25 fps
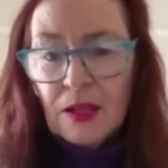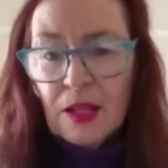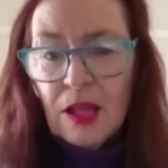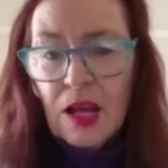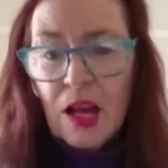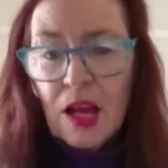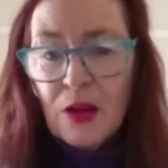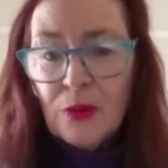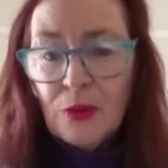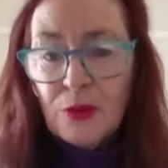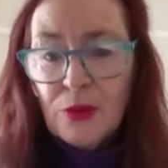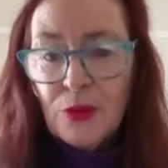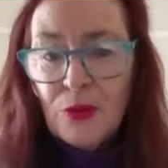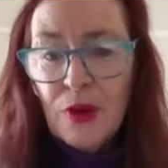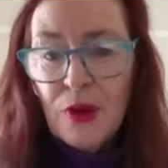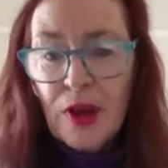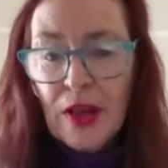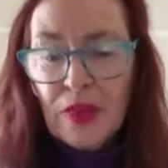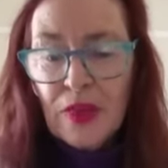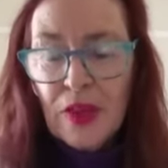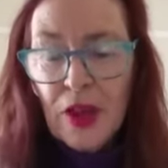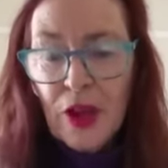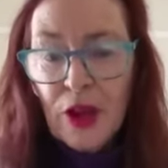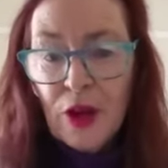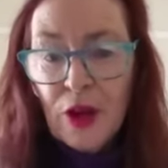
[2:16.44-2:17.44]
I was
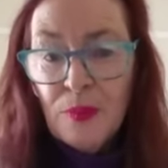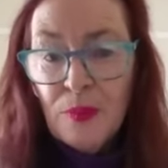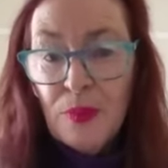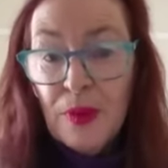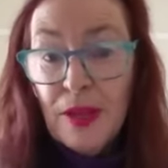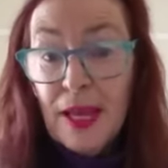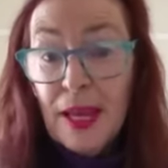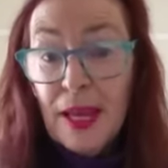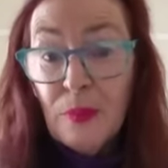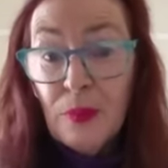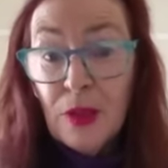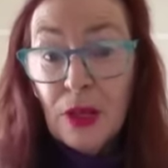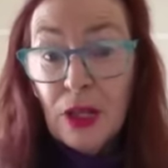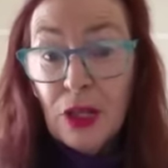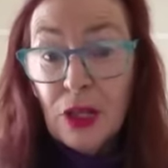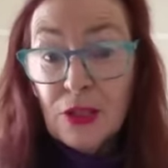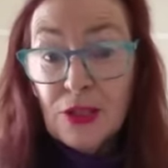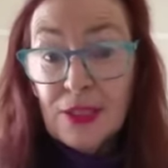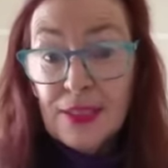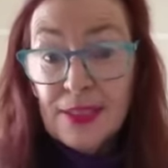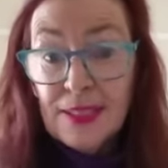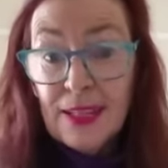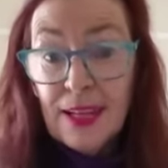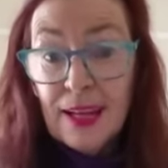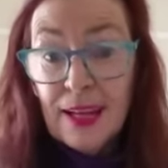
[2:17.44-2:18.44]
rather hoping Emma
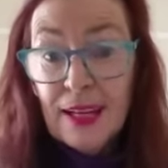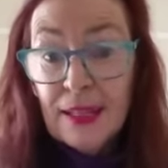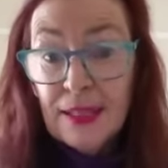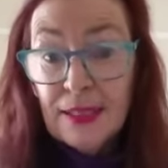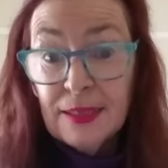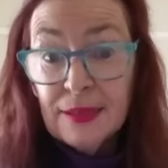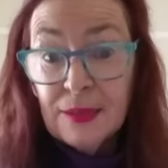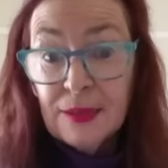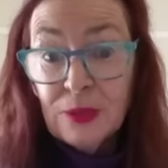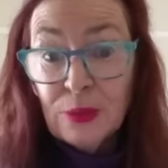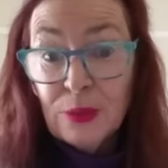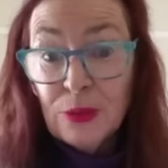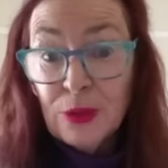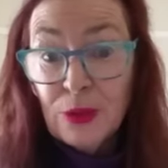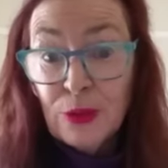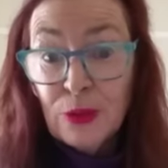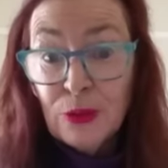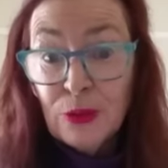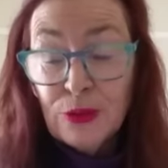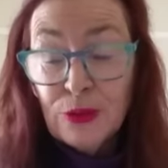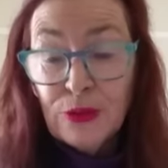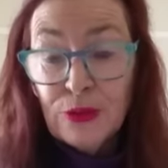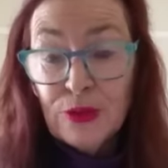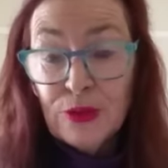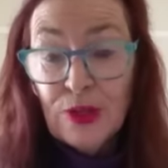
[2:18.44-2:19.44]
Gonzalez would
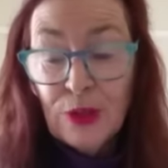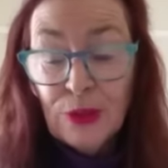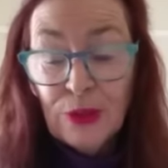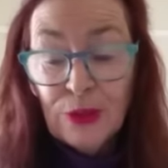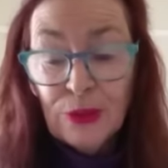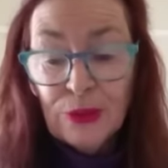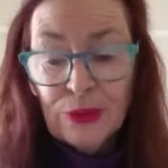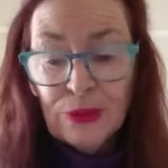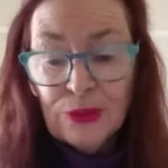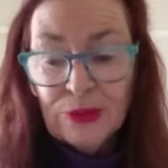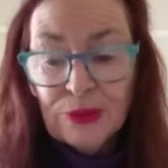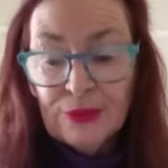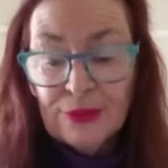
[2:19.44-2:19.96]
also